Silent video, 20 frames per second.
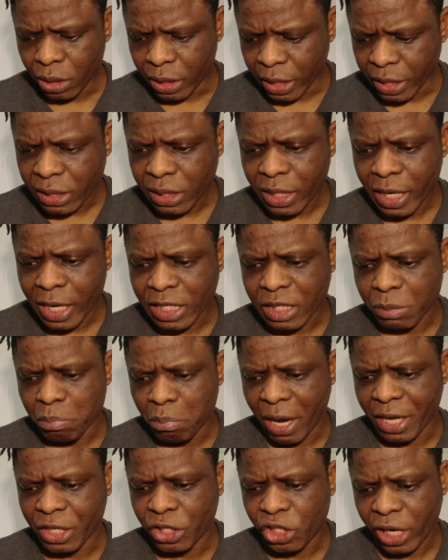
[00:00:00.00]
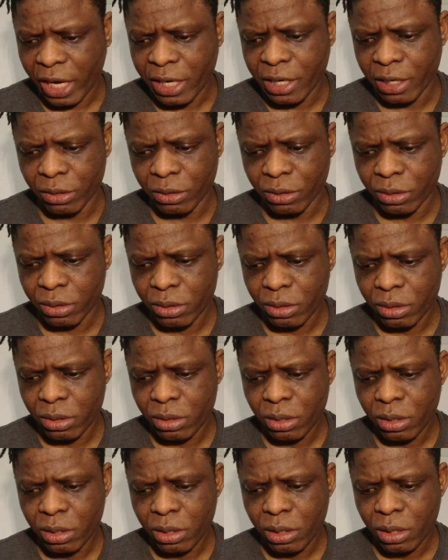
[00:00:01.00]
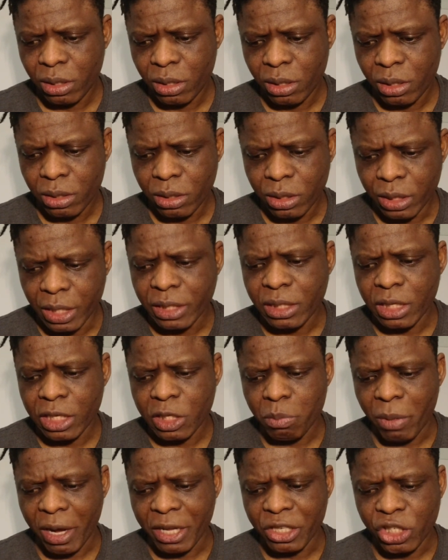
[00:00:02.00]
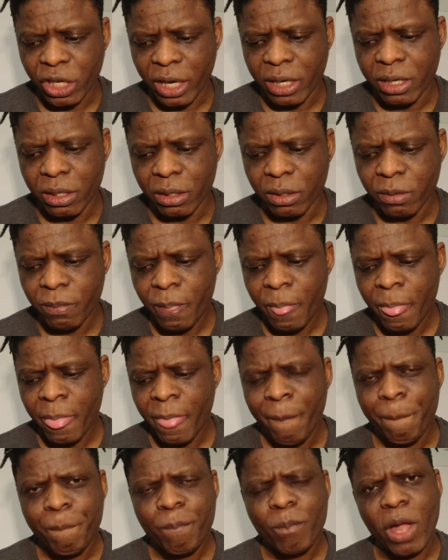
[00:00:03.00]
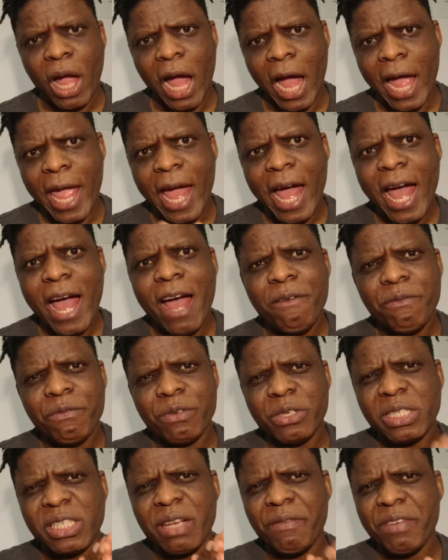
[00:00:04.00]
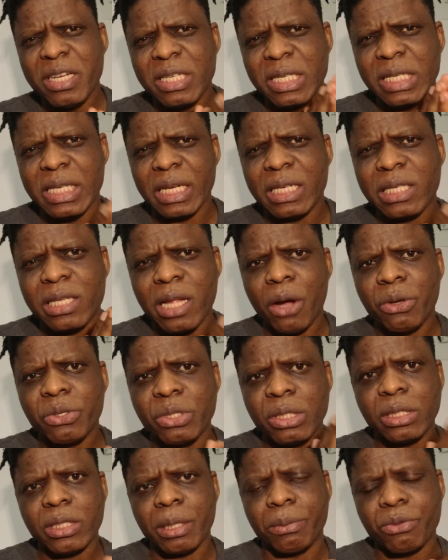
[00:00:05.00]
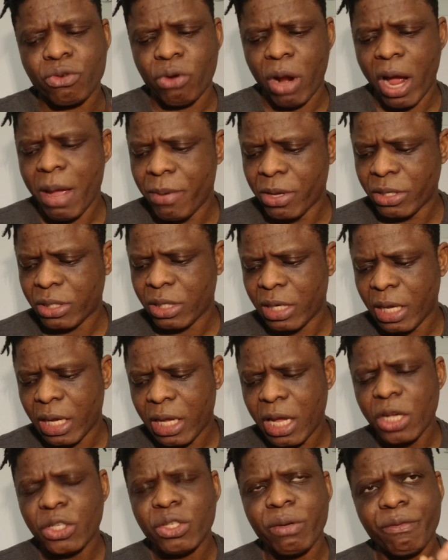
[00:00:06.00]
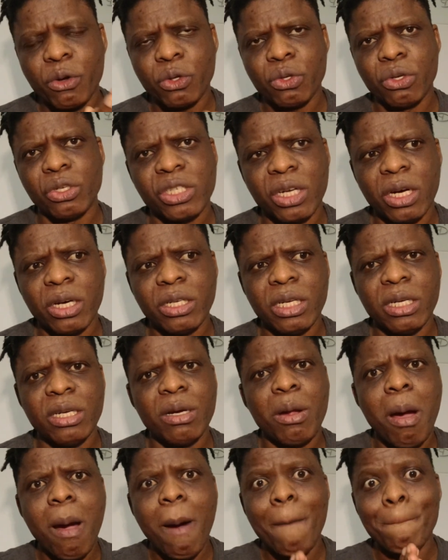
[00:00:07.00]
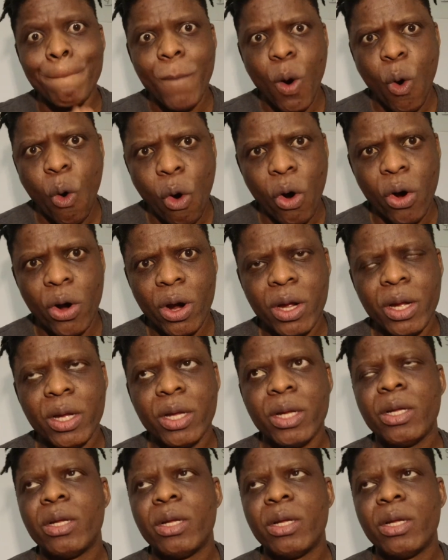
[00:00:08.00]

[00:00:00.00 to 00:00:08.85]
this is my channel. This is my channel. I have 76,000 subscribers. In the case of Kwadwo Shelden, more.